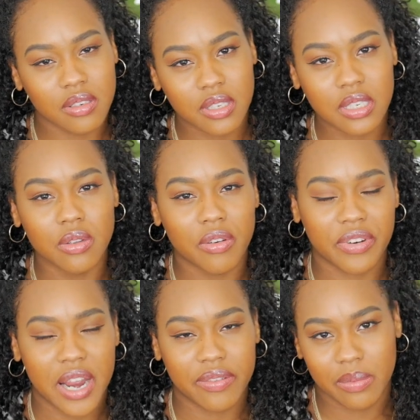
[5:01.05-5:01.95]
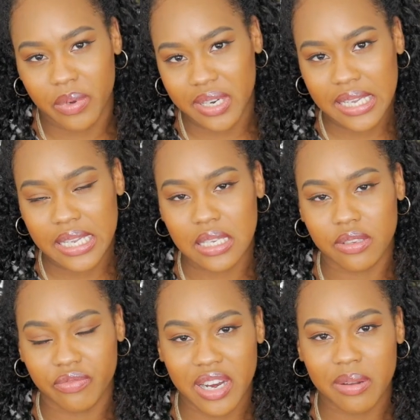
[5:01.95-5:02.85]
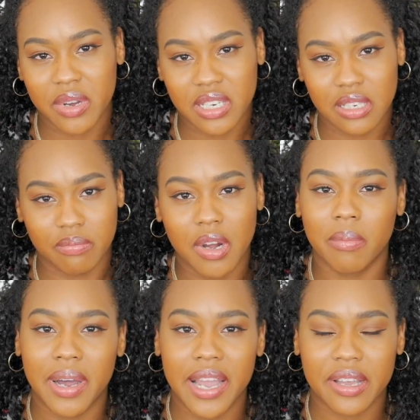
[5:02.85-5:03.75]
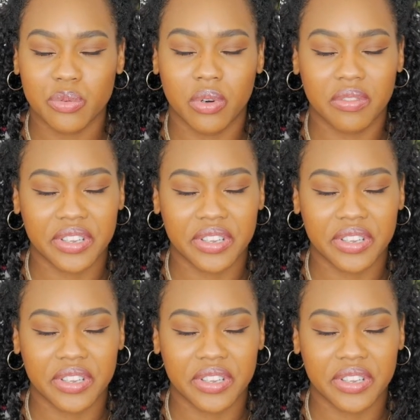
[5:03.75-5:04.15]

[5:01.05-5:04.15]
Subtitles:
it's not for everybody. It's very much a Marmite sort of